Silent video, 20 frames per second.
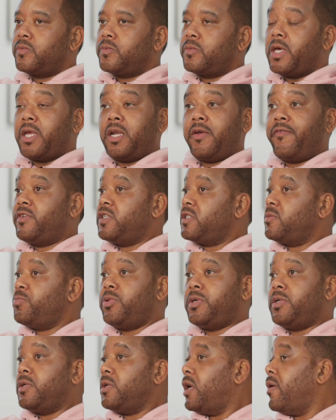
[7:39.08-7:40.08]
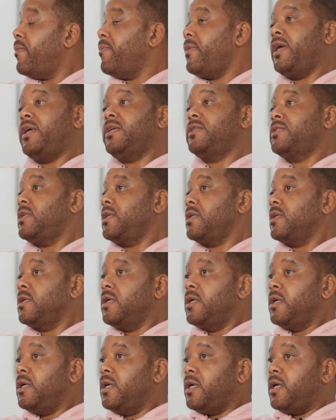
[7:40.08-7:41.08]
that have just been amazing.
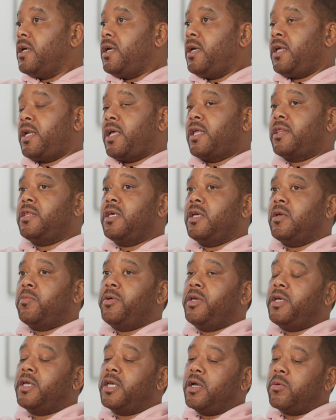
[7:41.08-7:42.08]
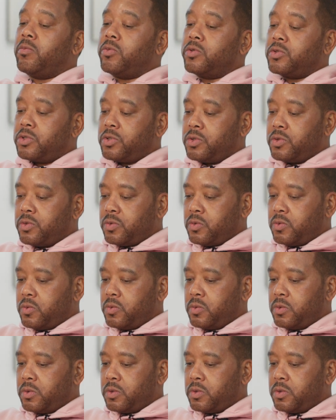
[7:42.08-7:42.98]
And I think being able to